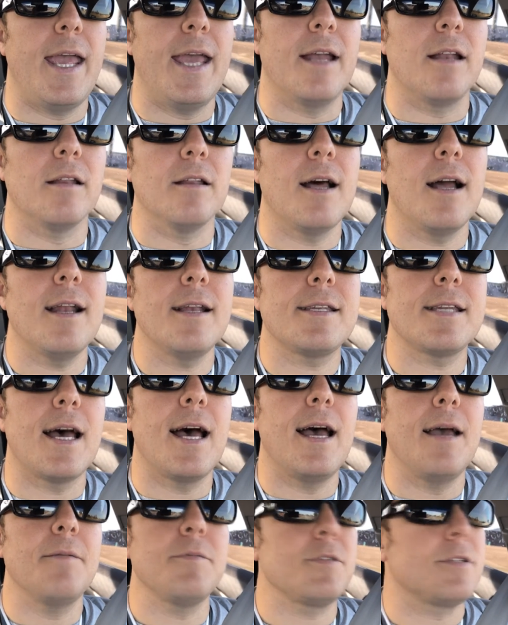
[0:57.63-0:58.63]
a lot of
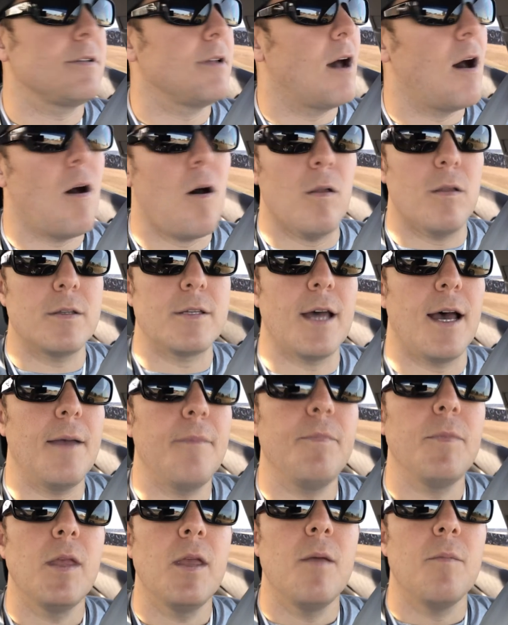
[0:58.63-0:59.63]
times, not all the
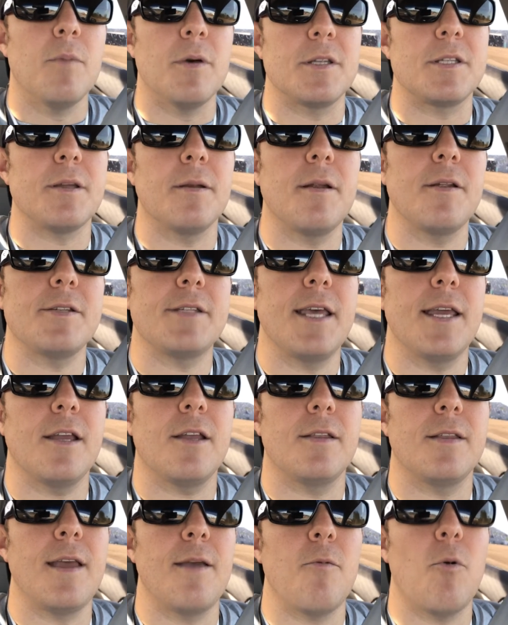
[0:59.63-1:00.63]
time, but sometimes
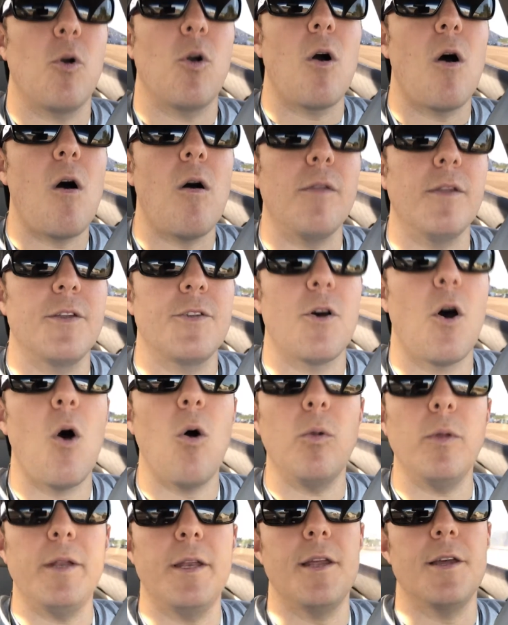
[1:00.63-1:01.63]
they will call this
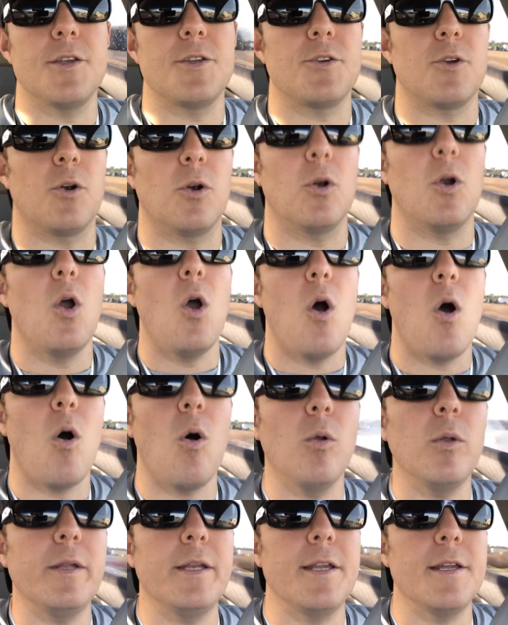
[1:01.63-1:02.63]
holiness or
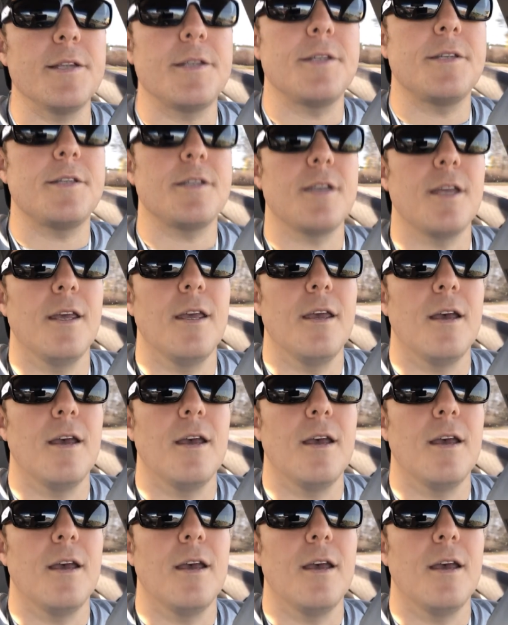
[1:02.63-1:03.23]
holiness